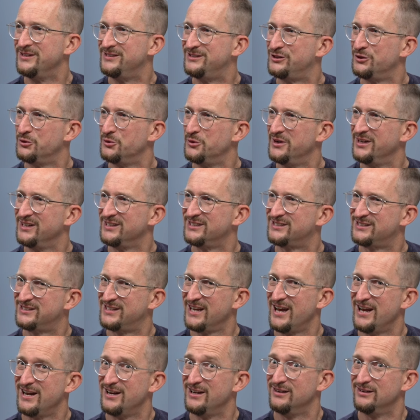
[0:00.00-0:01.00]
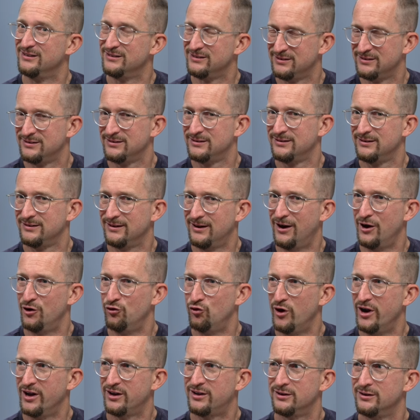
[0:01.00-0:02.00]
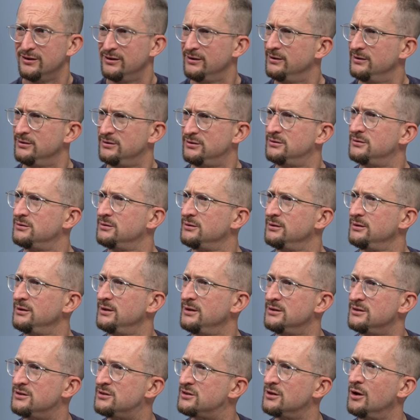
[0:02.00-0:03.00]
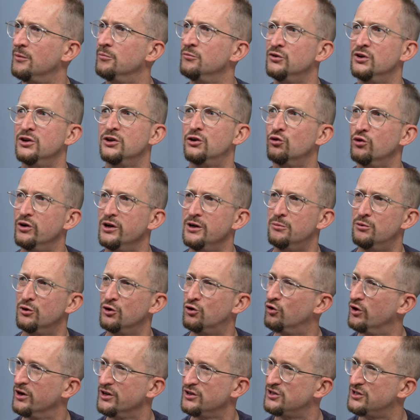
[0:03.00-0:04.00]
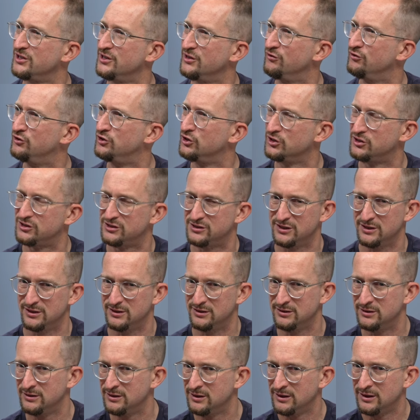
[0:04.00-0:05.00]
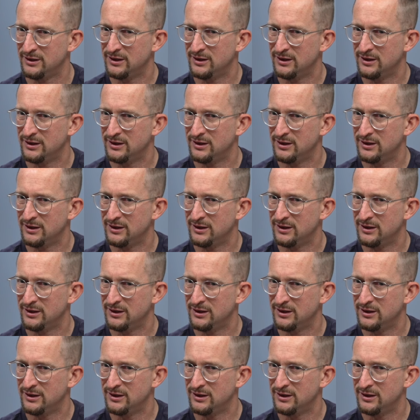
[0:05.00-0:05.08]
to an extent, I reckon, is in some degree progressive, just in